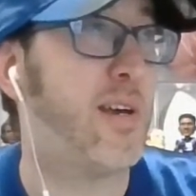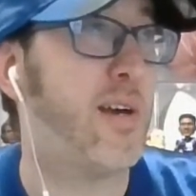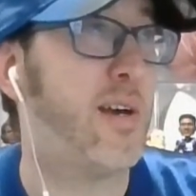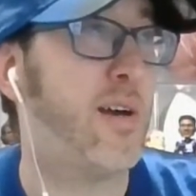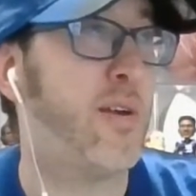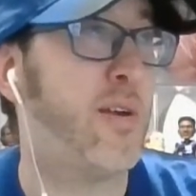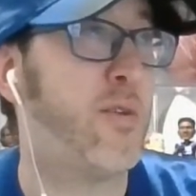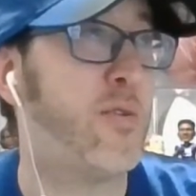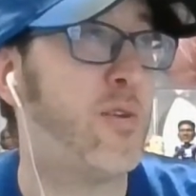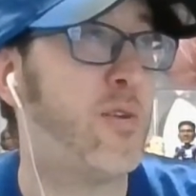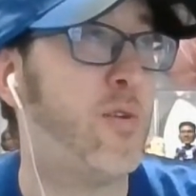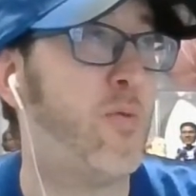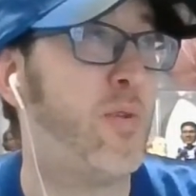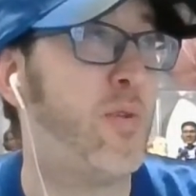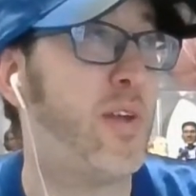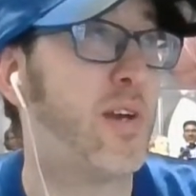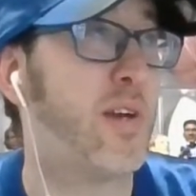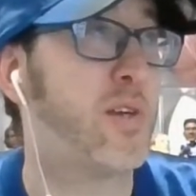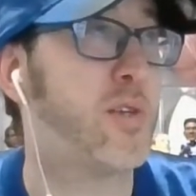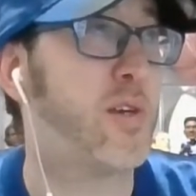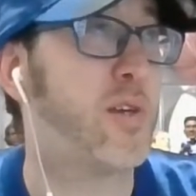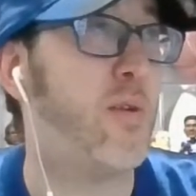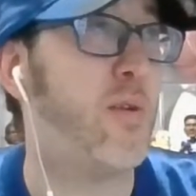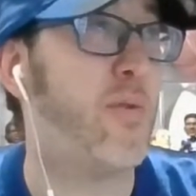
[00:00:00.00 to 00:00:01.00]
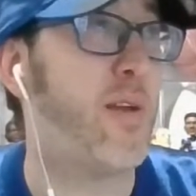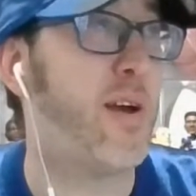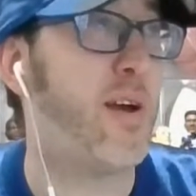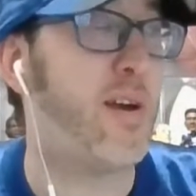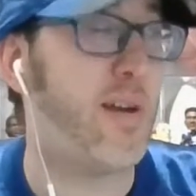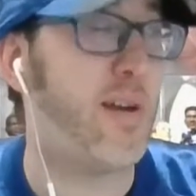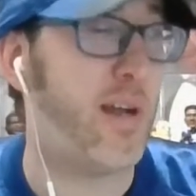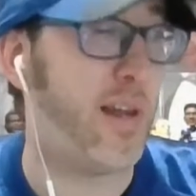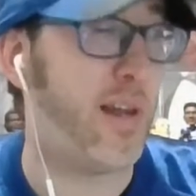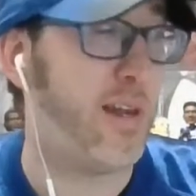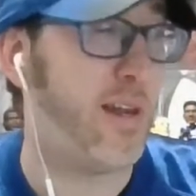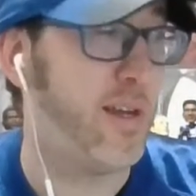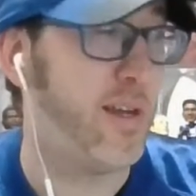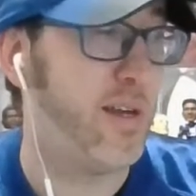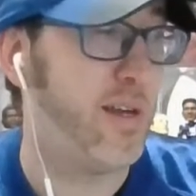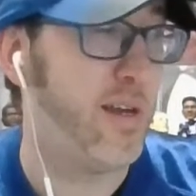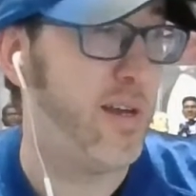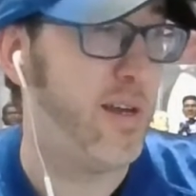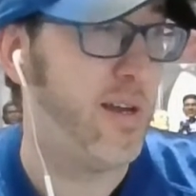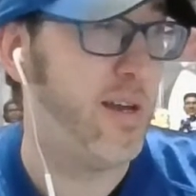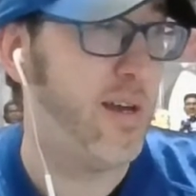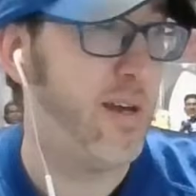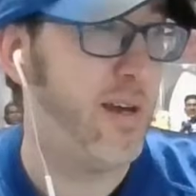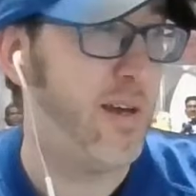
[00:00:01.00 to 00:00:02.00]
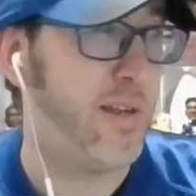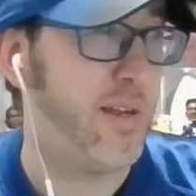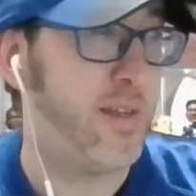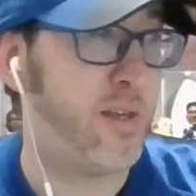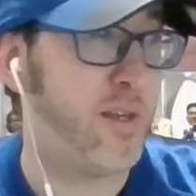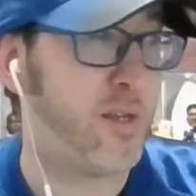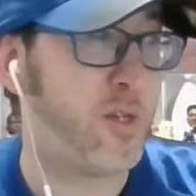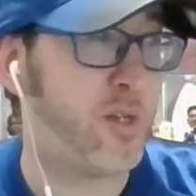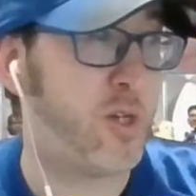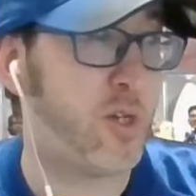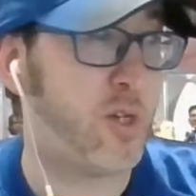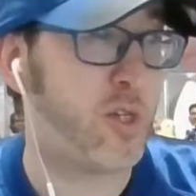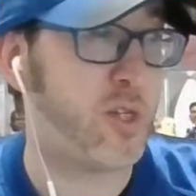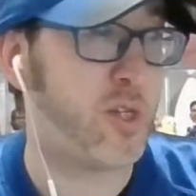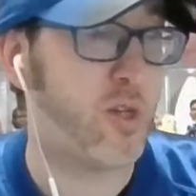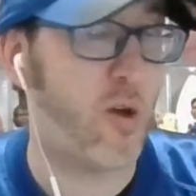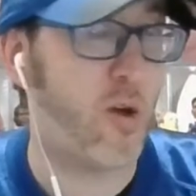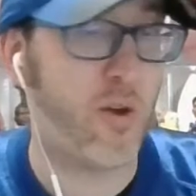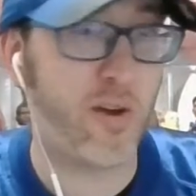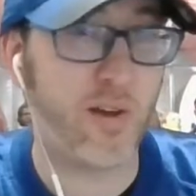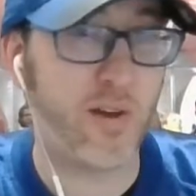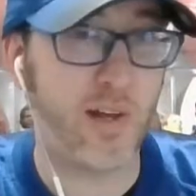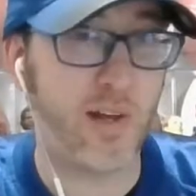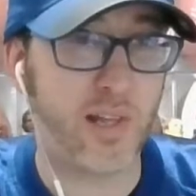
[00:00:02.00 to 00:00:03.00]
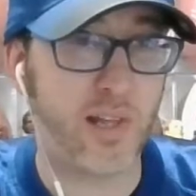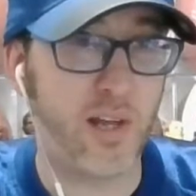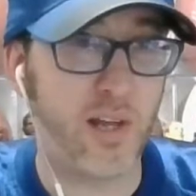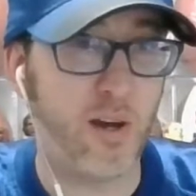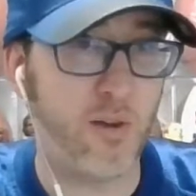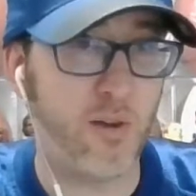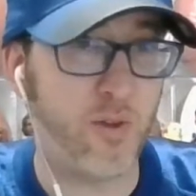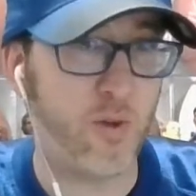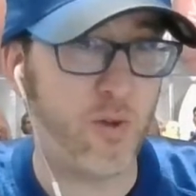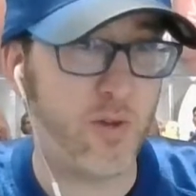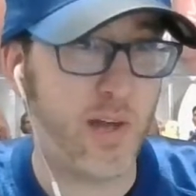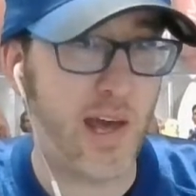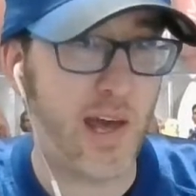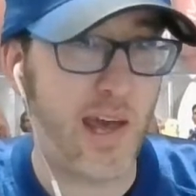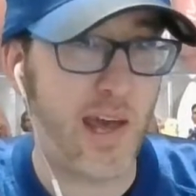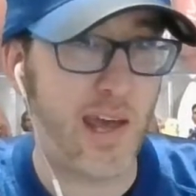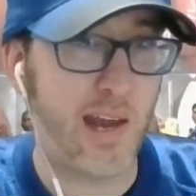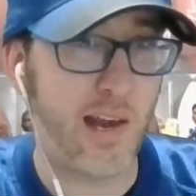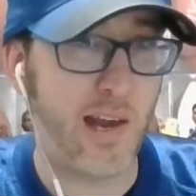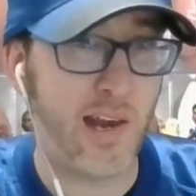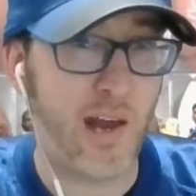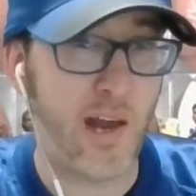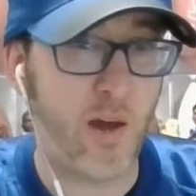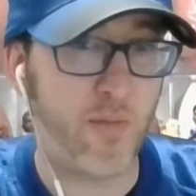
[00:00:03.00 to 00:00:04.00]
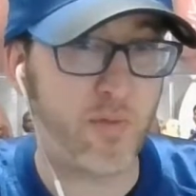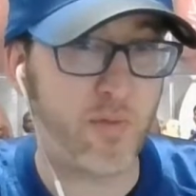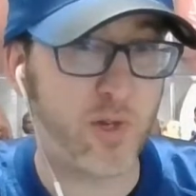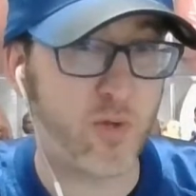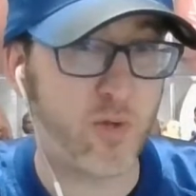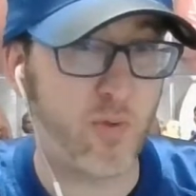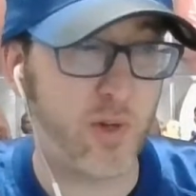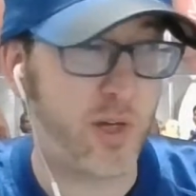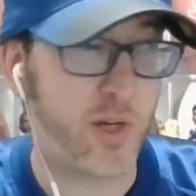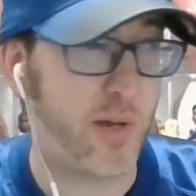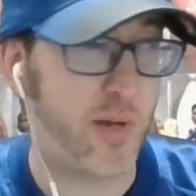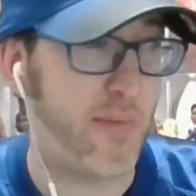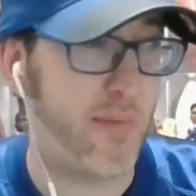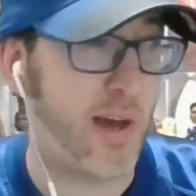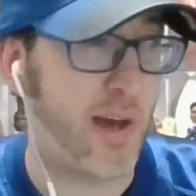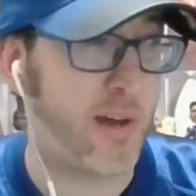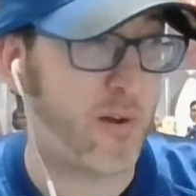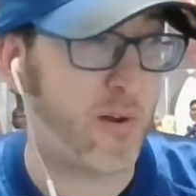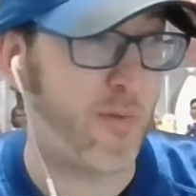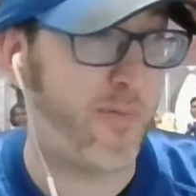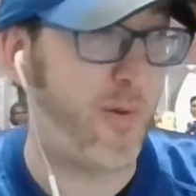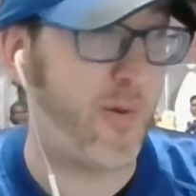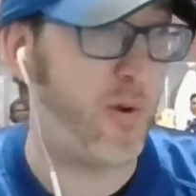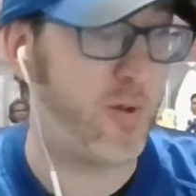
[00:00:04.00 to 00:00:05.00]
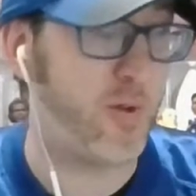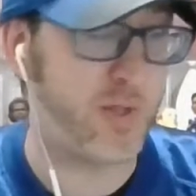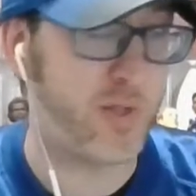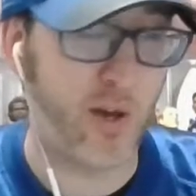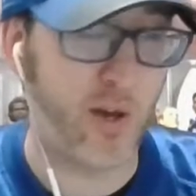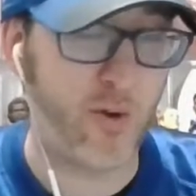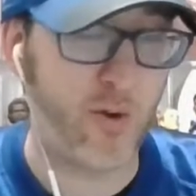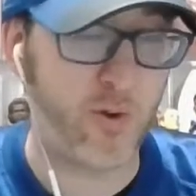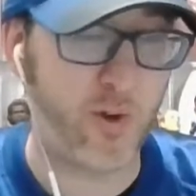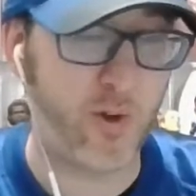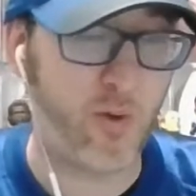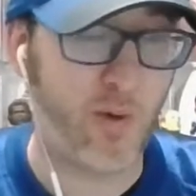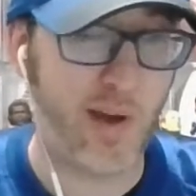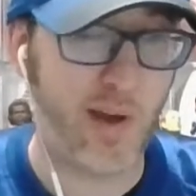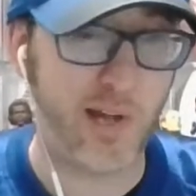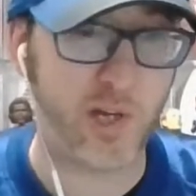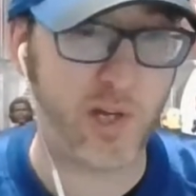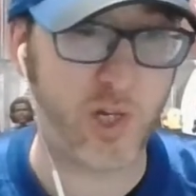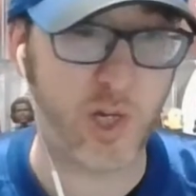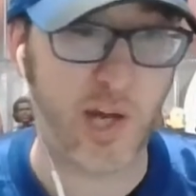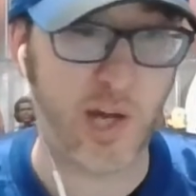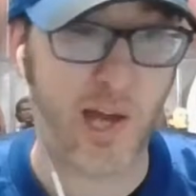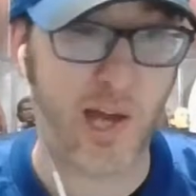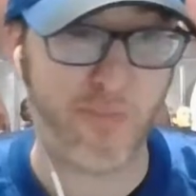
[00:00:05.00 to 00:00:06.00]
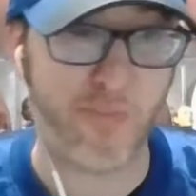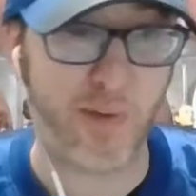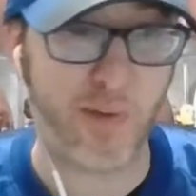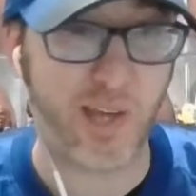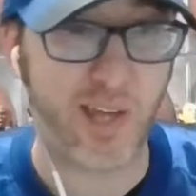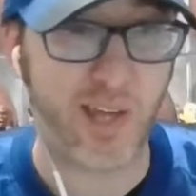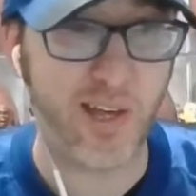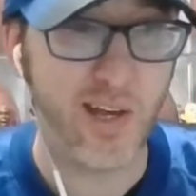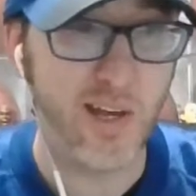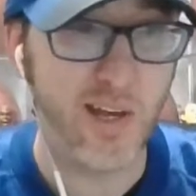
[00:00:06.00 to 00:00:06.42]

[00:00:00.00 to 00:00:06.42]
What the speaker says: I don't know what the heck's going on. It just started like the other day, and now I'm switching microphones. I don't know why it's choppy.